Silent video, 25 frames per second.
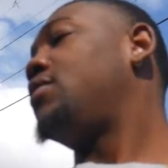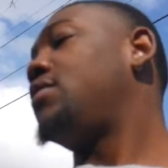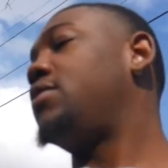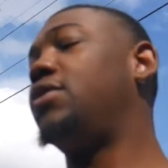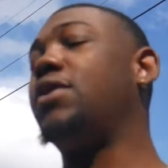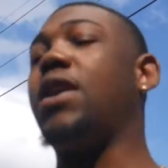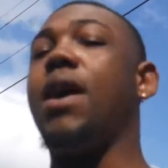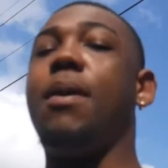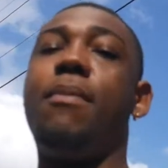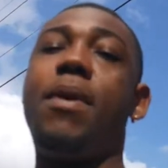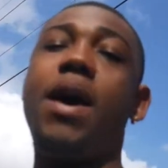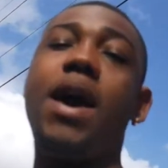
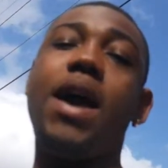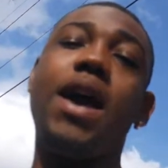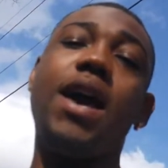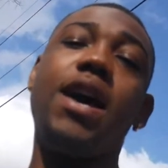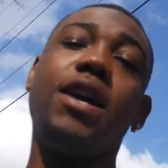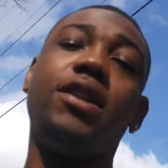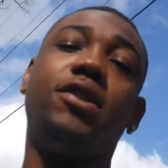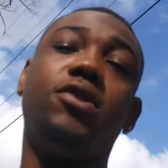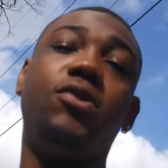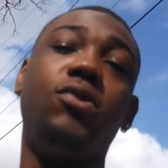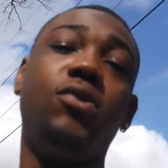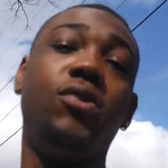So I might
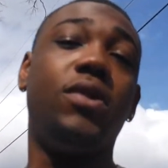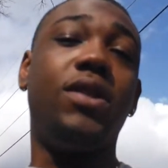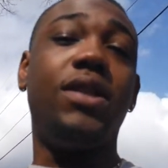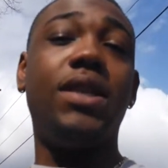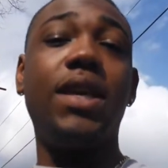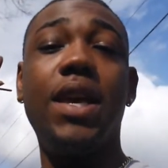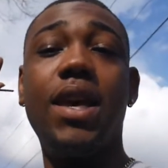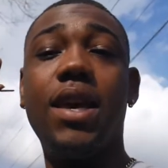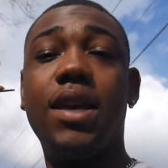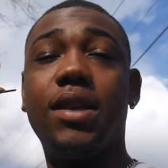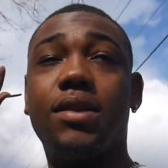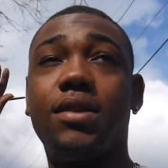have two
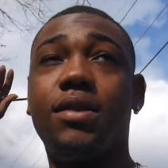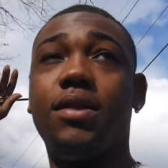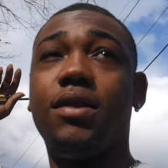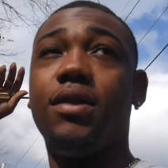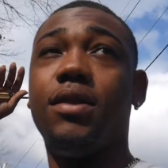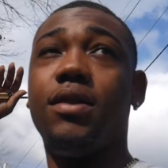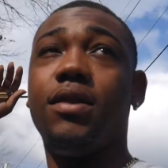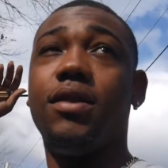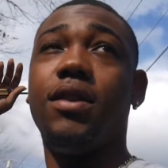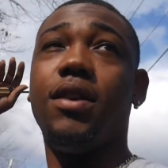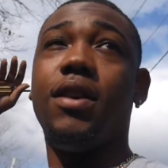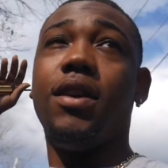sets
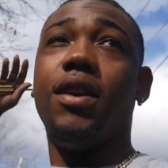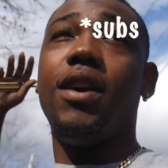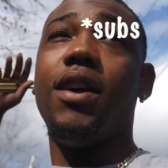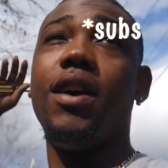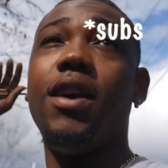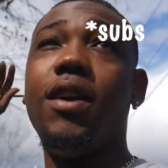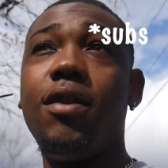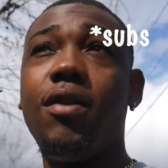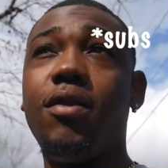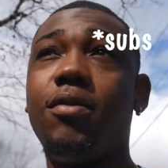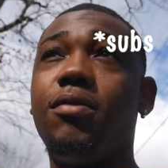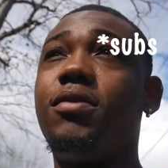of, of uh,
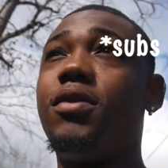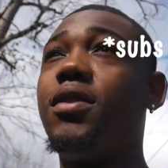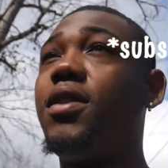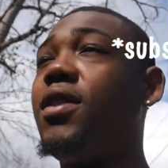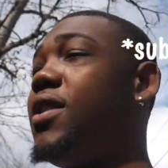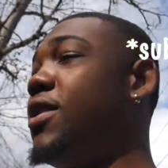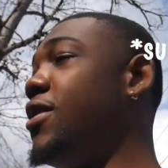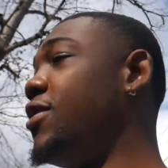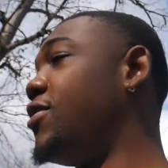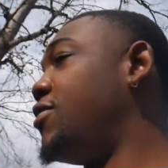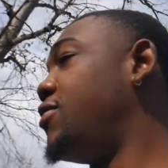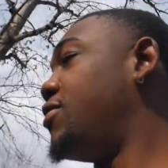amps.
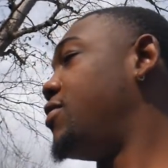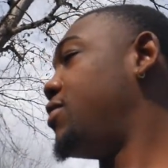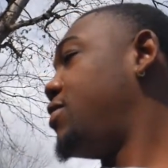Man.